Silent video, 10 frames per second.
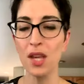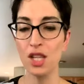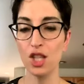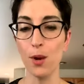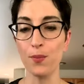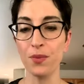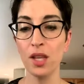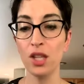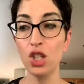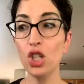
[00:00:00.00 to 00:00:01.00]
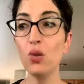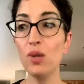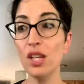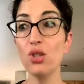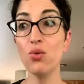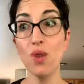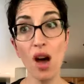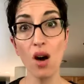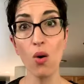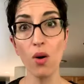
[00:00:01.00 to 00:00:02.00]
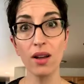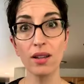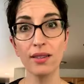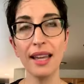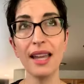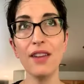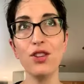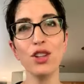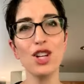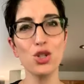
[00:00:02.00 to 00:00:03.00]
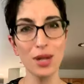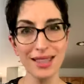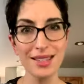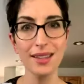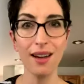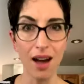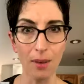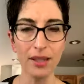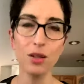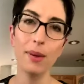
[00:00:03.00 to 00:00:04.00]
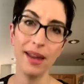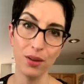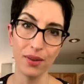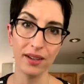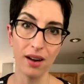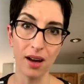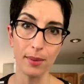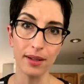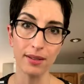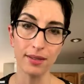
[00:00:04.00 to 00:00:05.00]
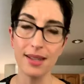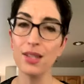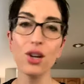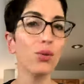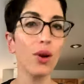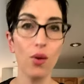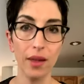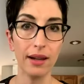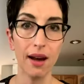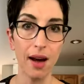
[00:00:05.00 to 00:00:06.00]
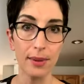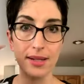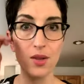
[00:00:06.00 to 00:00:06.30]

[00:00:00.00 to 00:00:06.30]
So you need to know, like, if you're going to treat this like a hobby, it'll pay you like a hobby. It's going to grow like a hobby.